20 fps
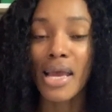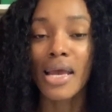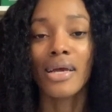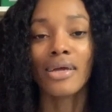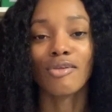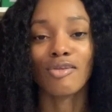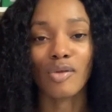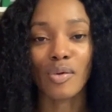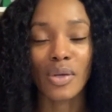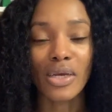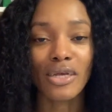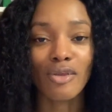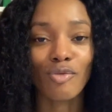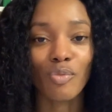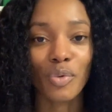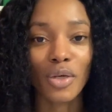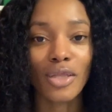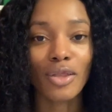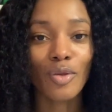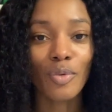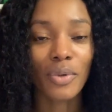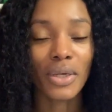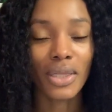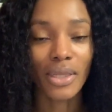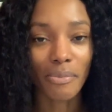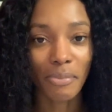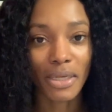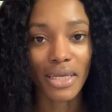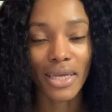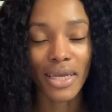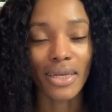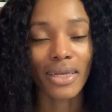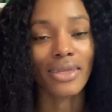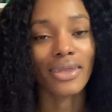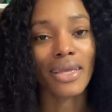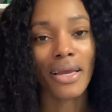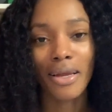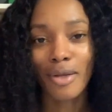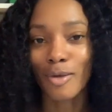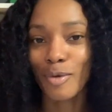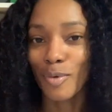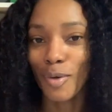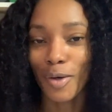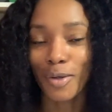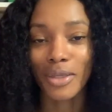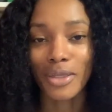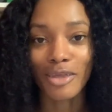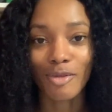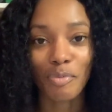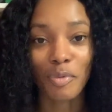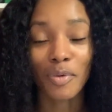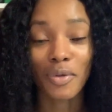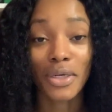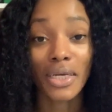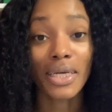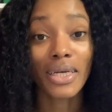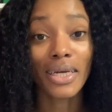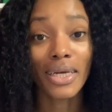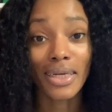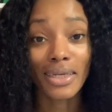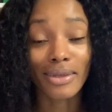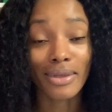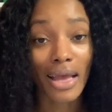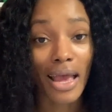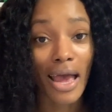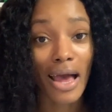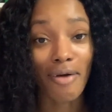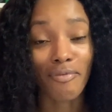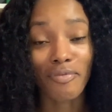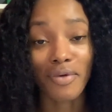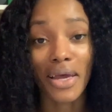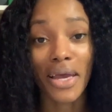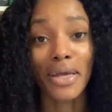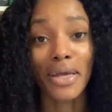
So he's with you in the beginning. Thank you, Holy Spirit. He is Alpha and